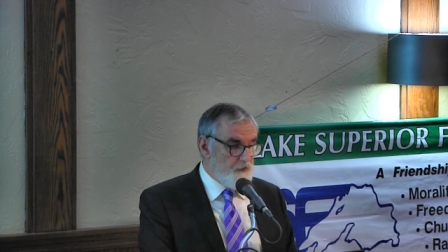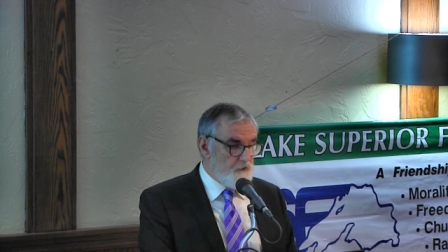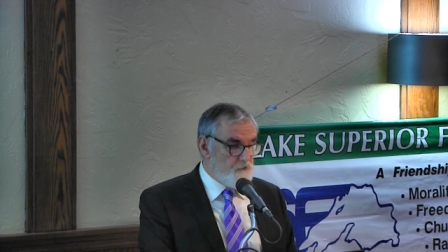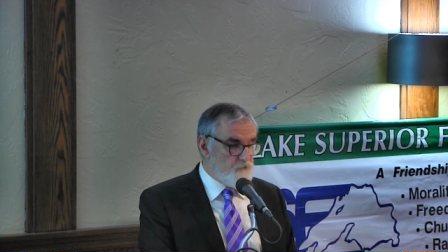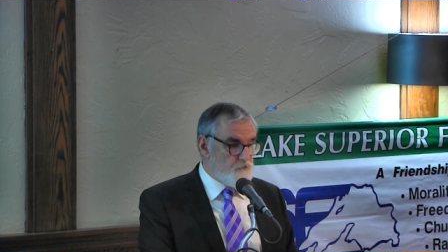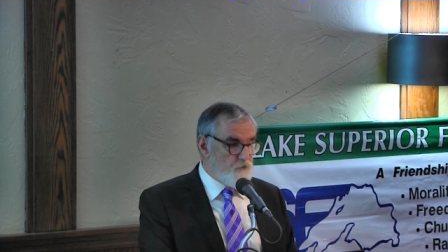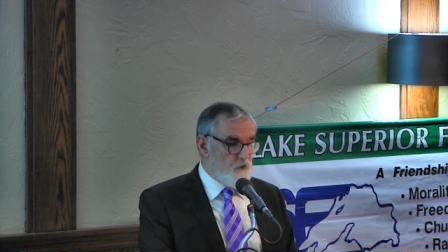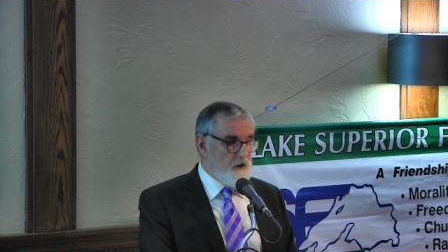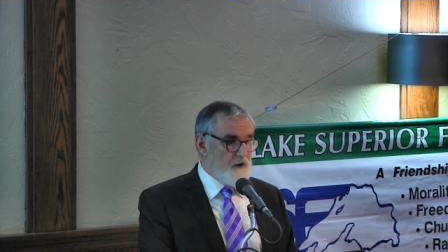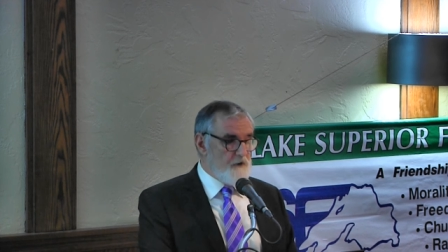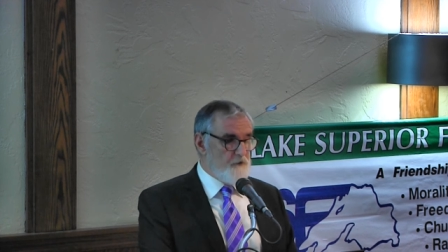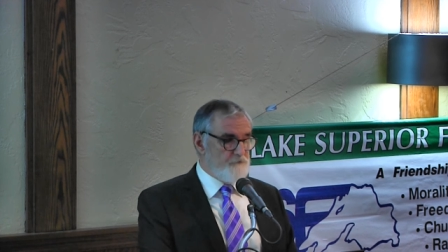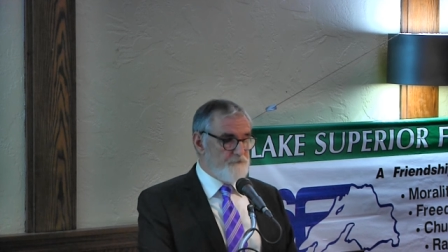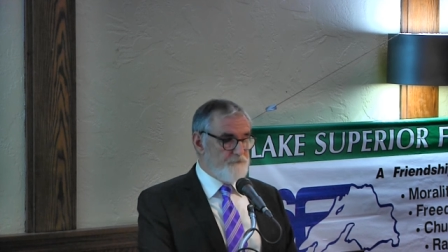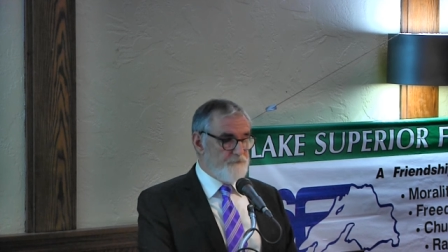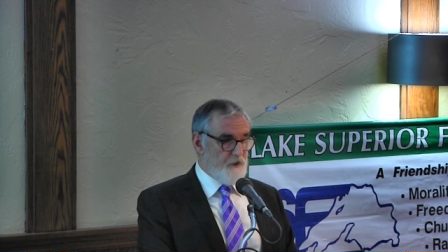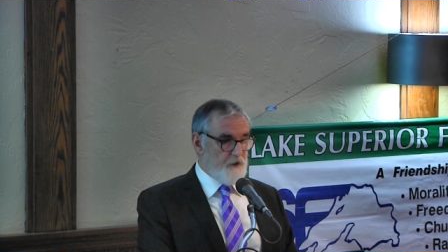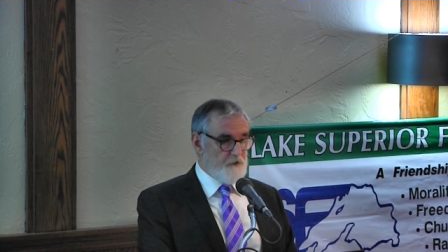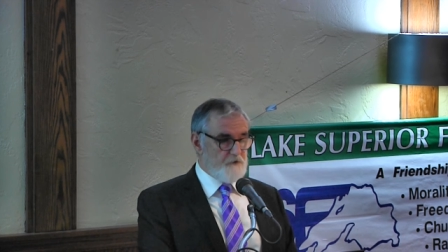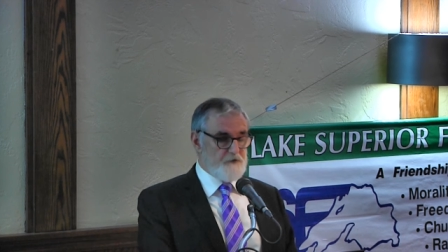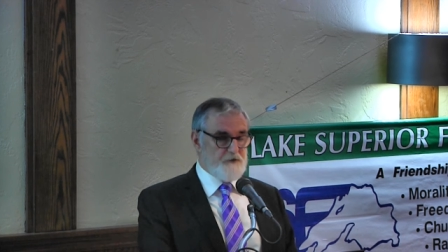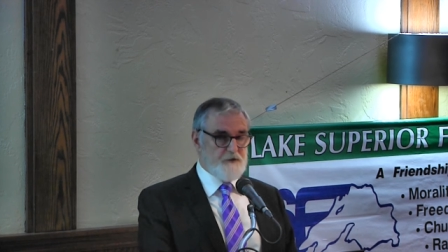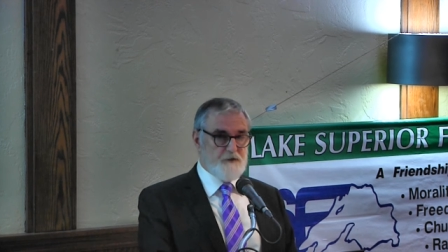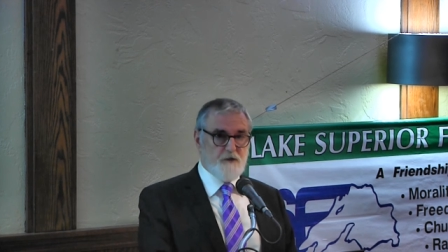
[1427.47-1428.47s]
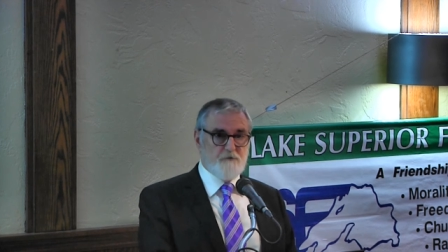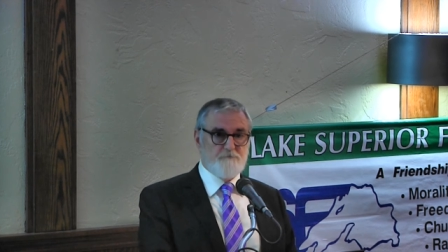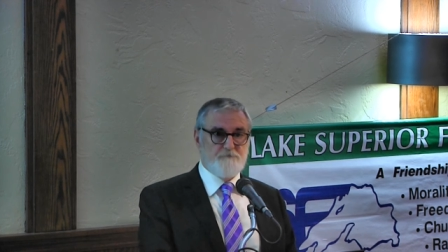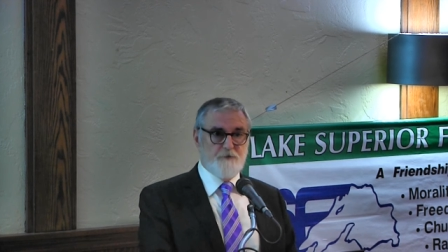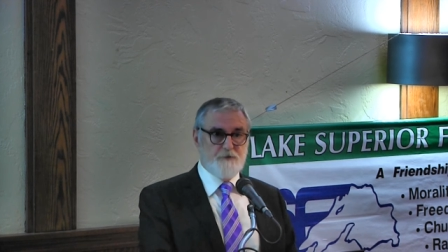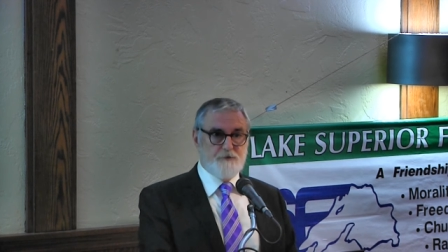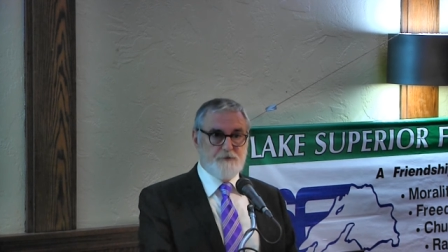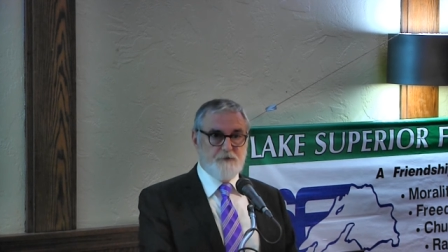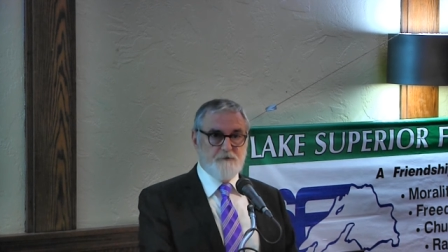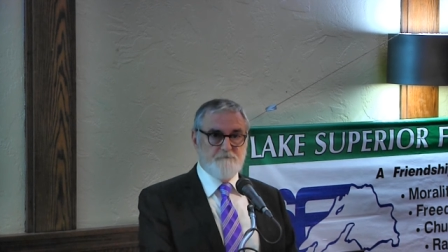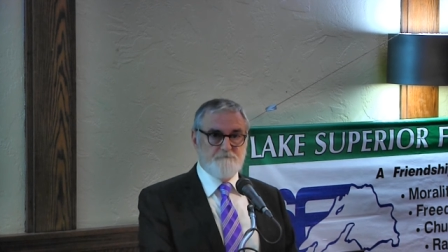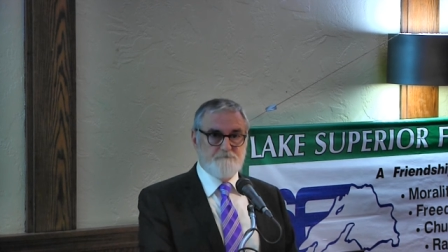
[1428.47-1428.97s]
Try to fall in love
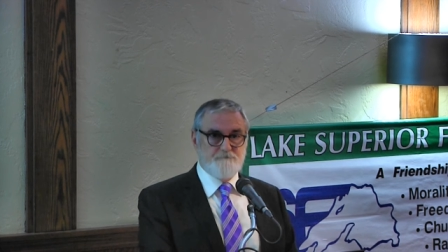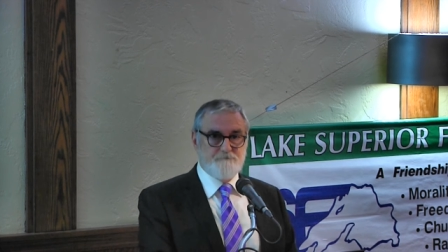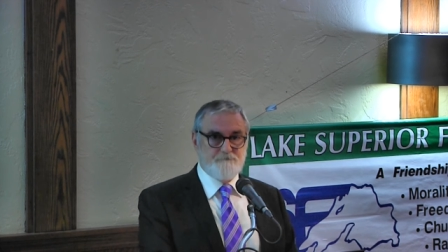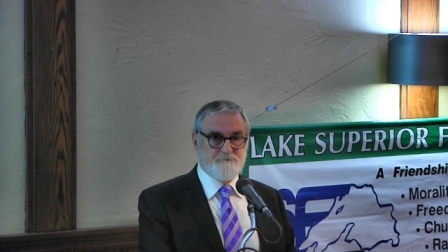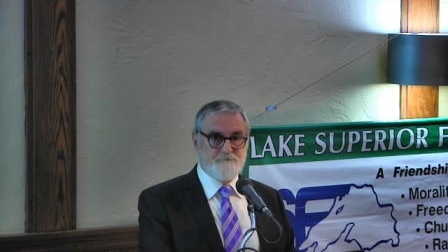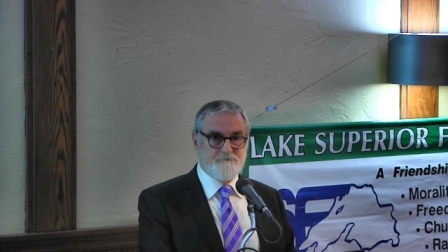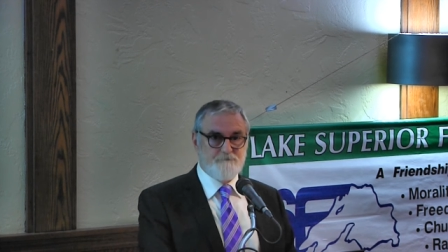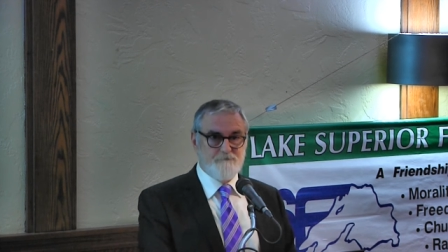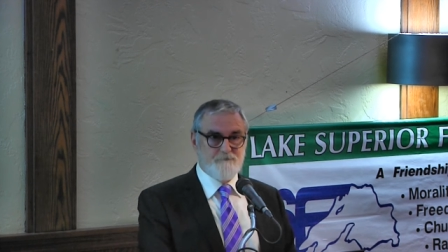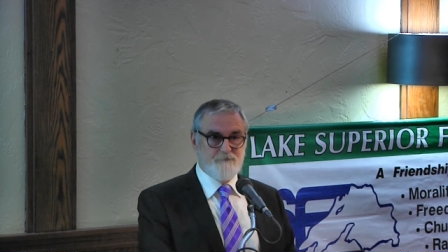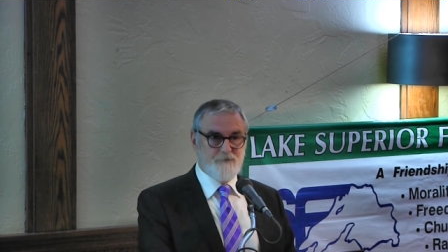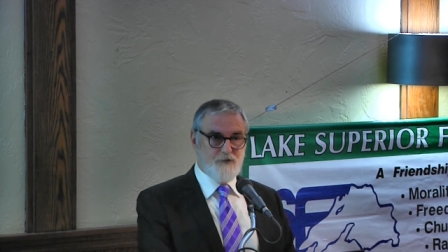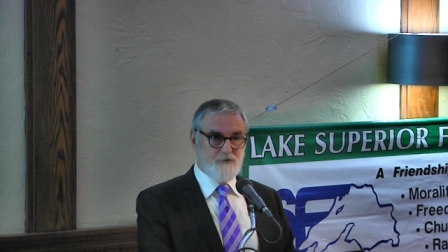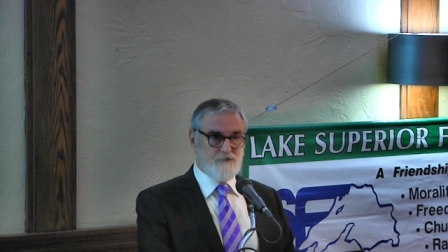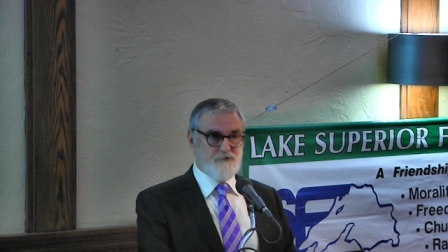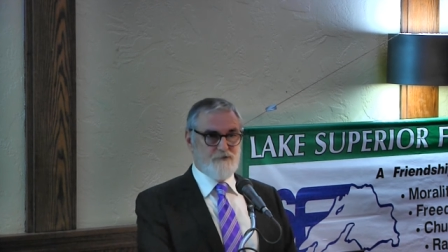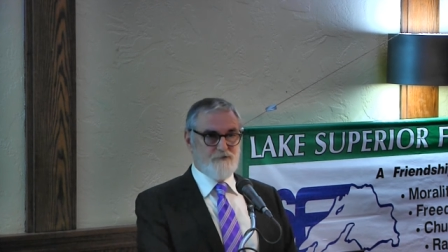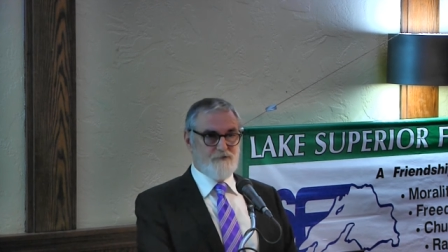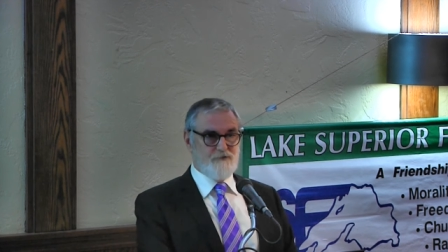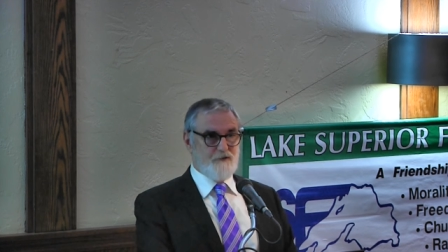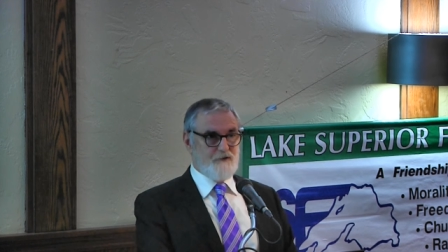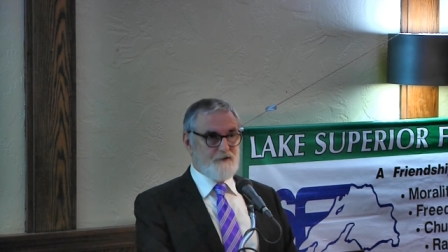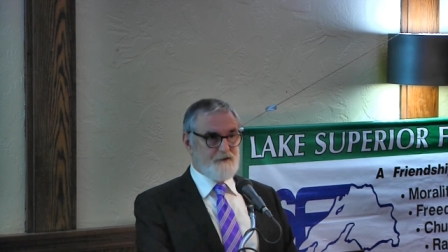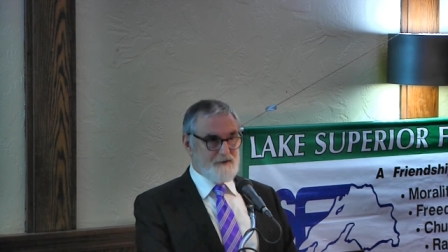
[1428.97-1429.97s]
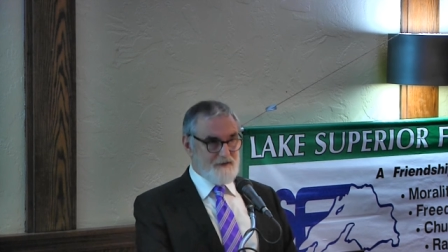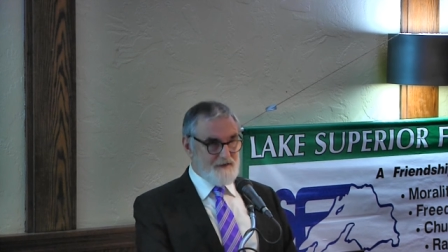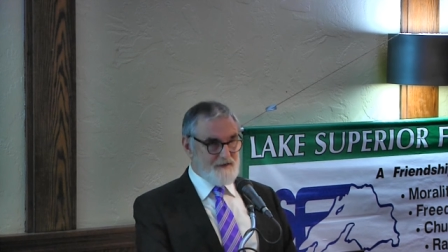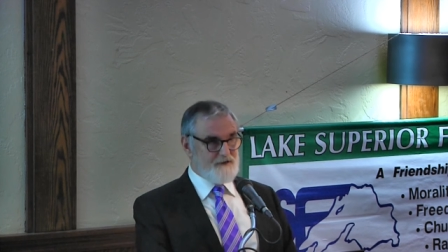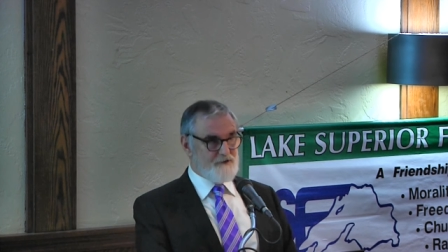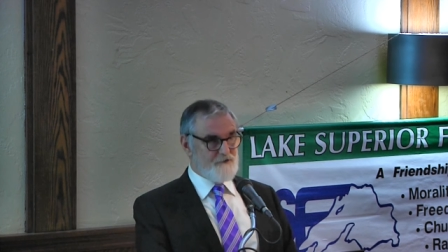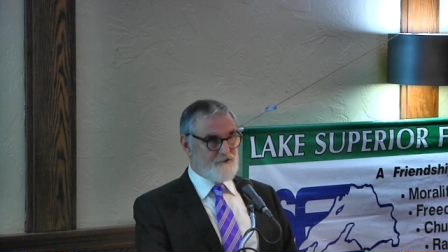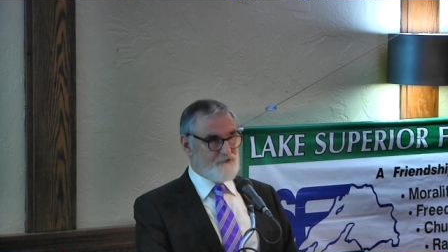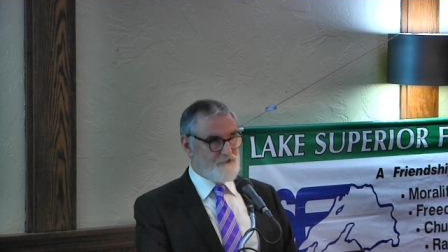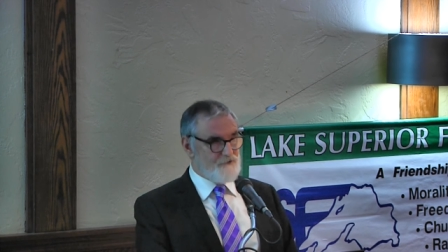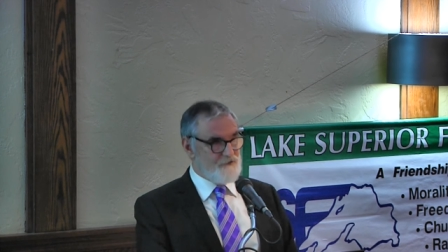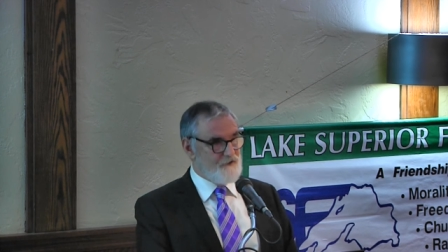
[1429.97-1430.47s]
with them. This is the
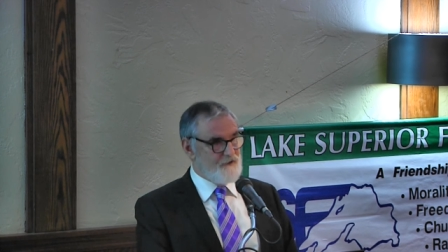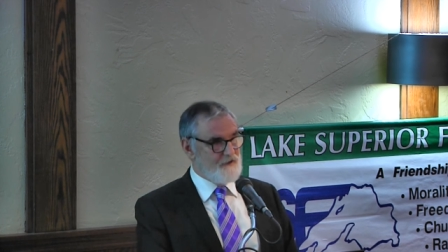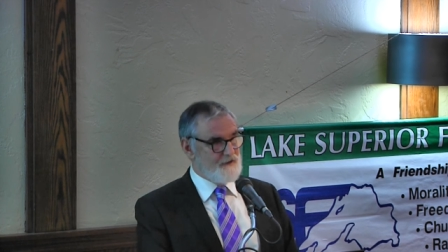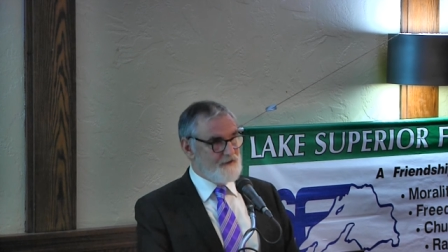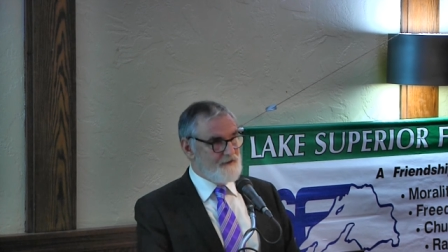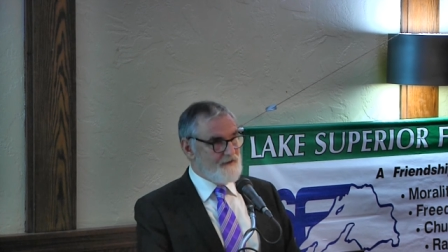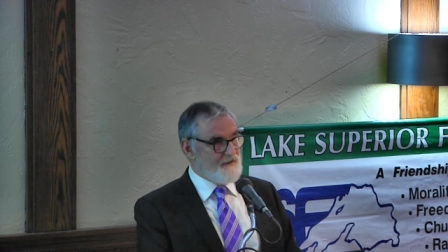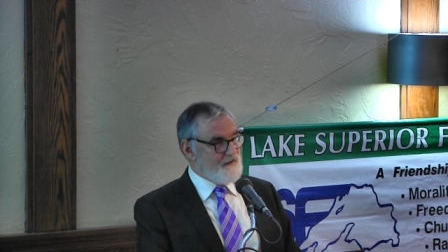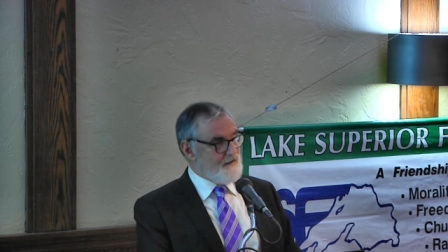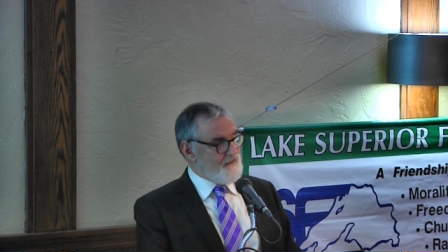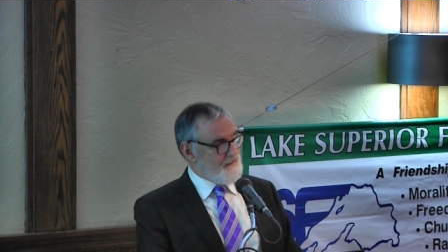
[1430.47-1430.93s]
neatest thing.